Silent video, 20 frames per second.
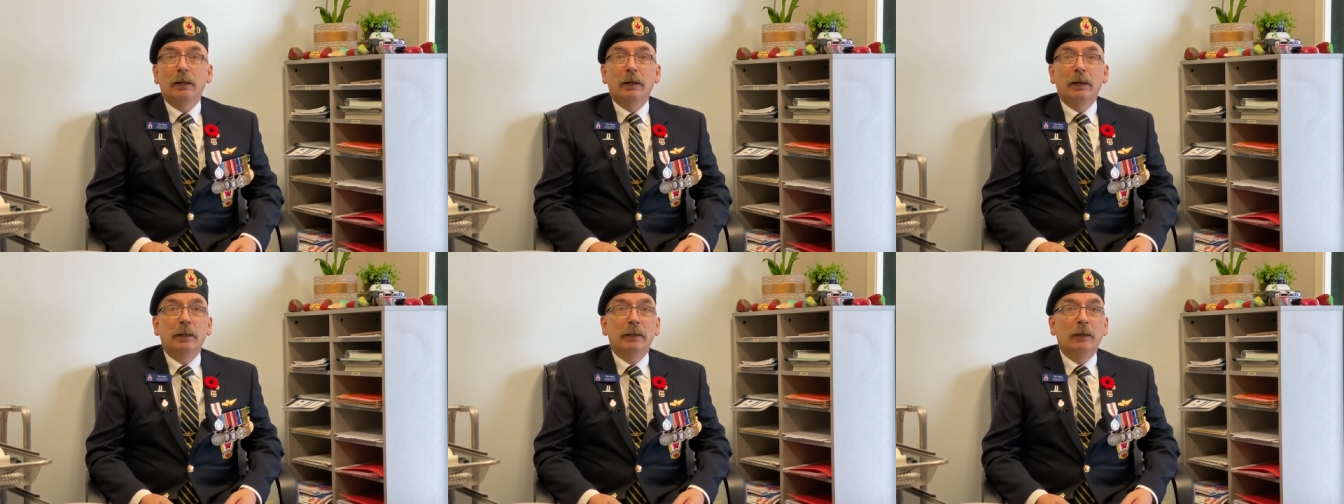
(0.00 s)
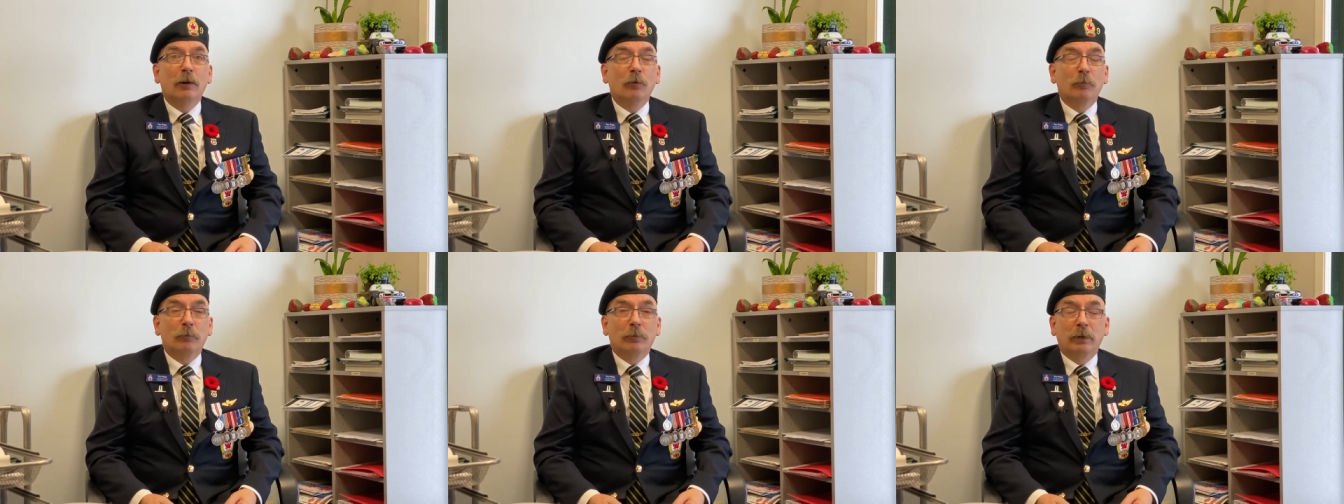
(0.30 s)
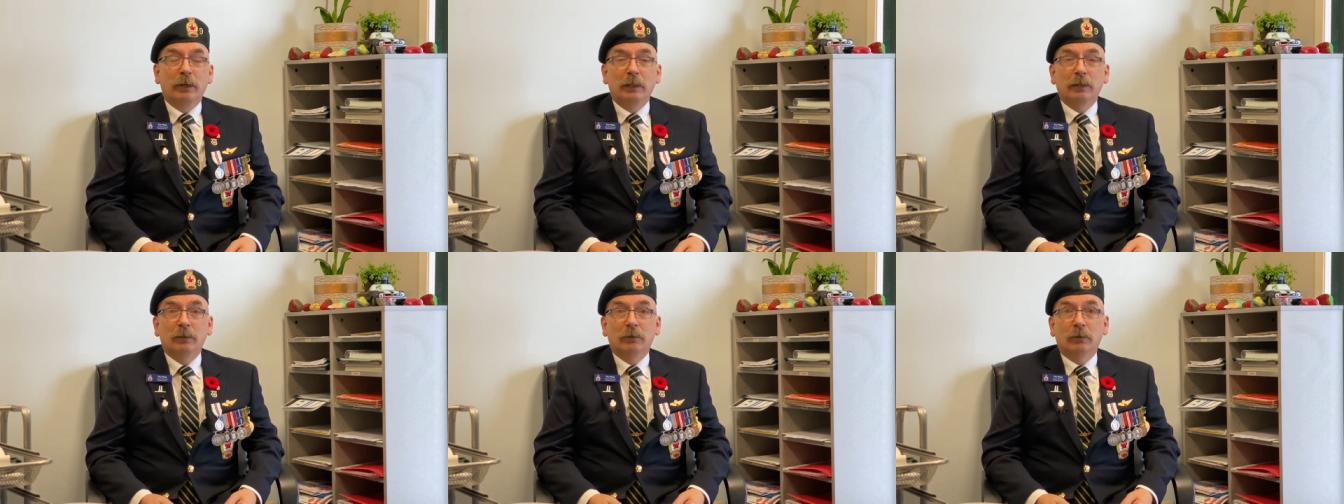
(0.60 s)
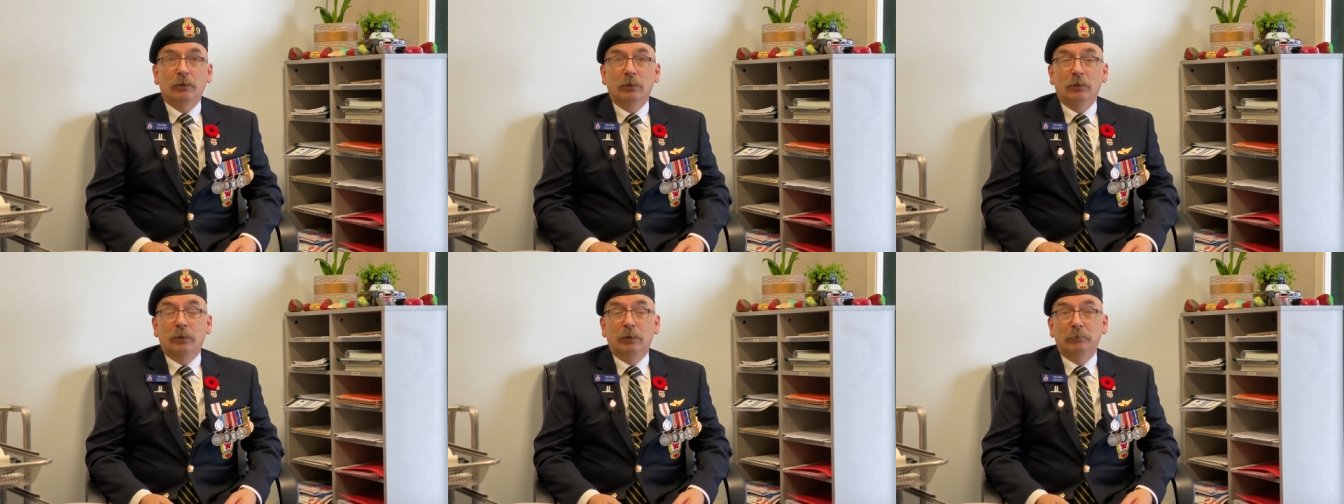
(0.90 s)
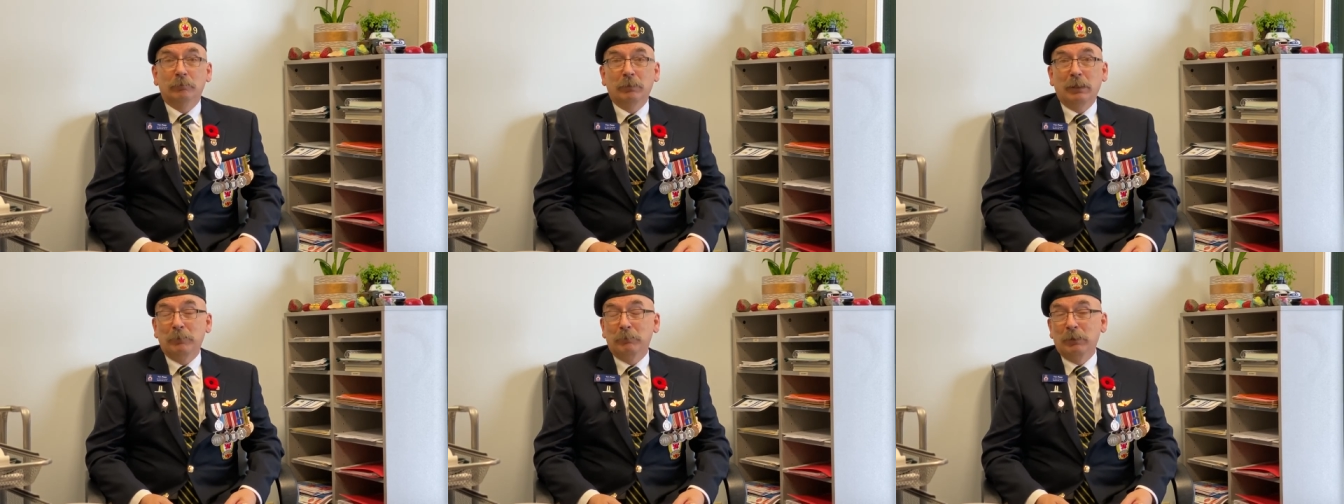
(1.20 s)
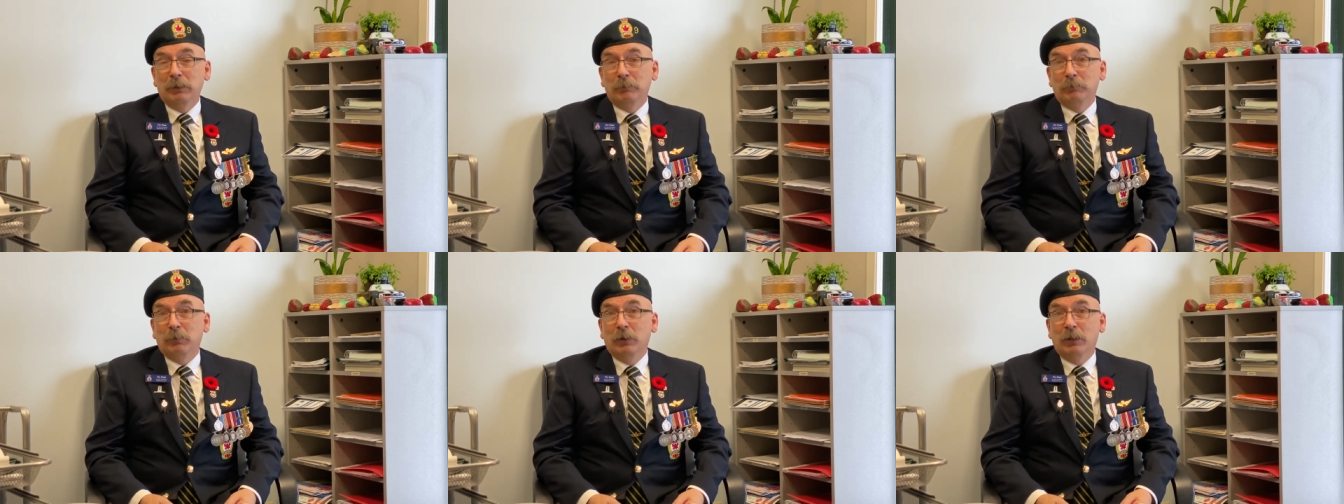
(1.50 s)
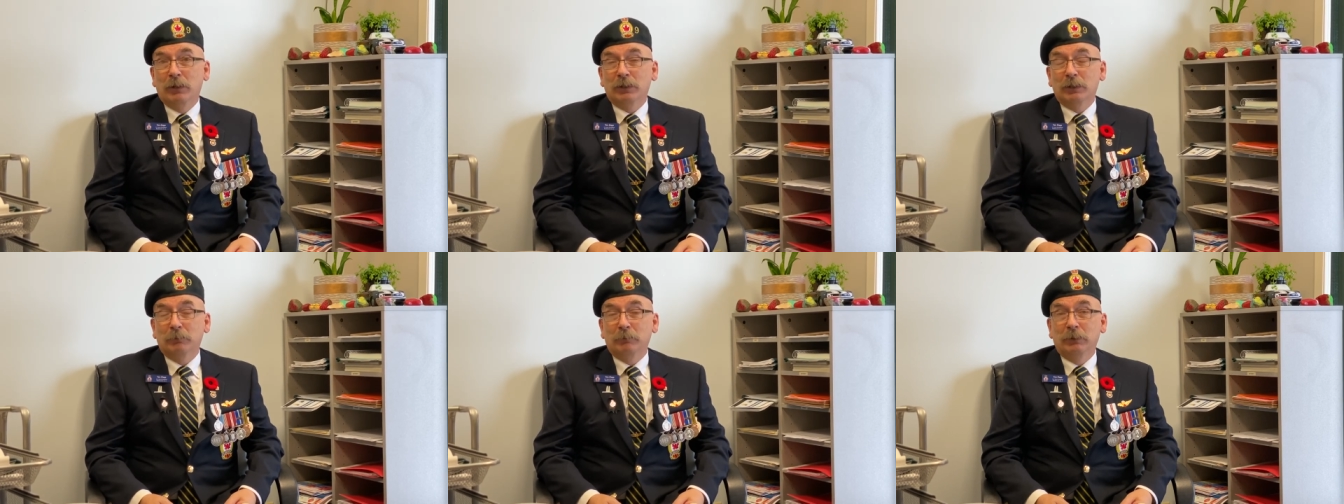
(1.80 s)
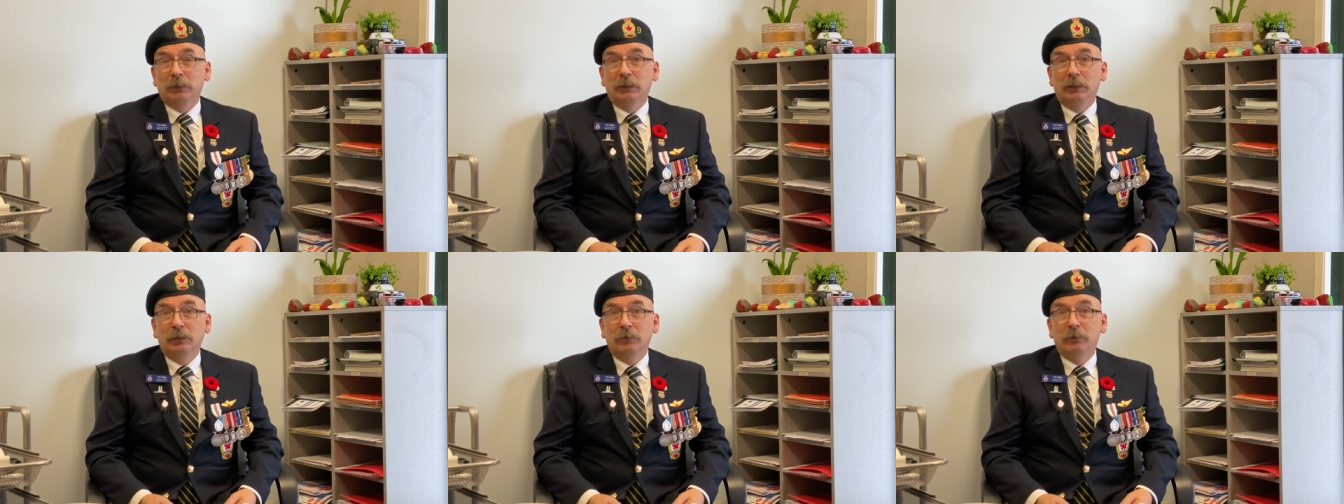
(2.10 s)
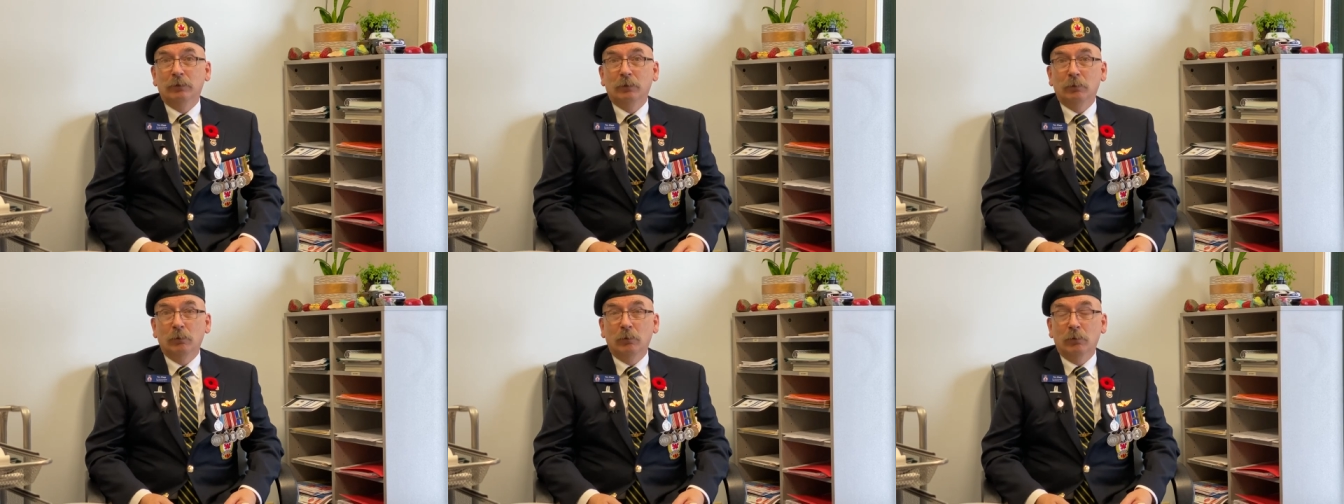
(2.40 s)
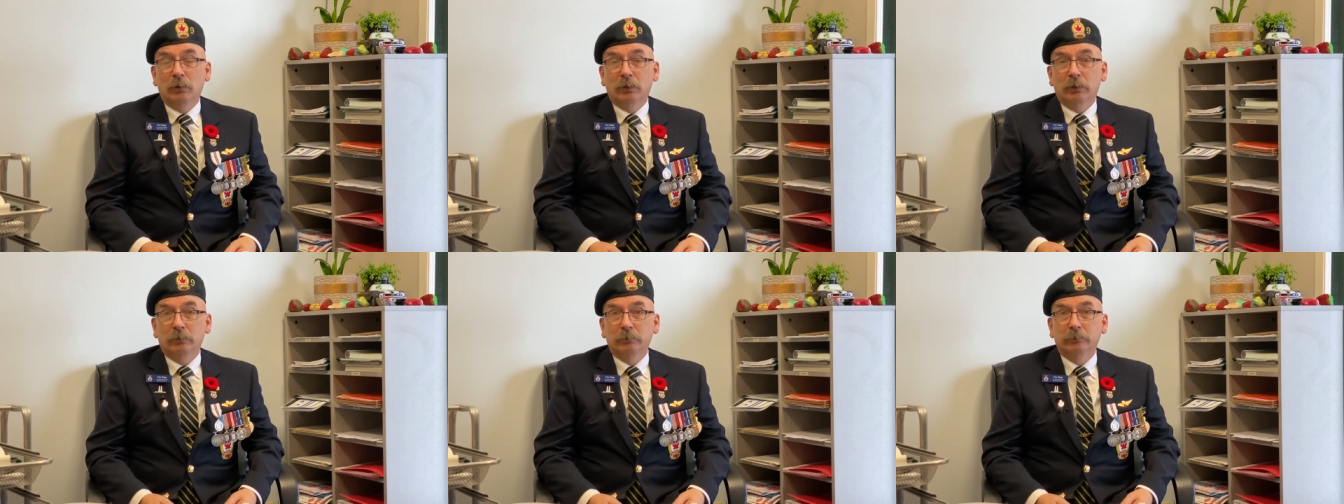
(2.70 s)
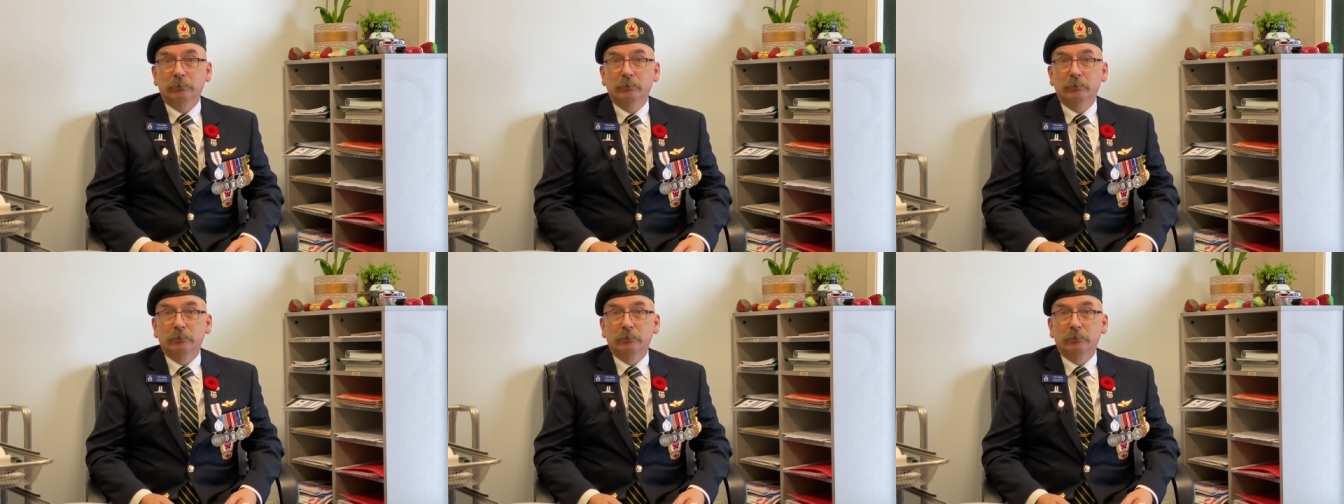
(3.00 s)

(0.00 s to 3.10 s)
an outbreak or maybe possibly even a war.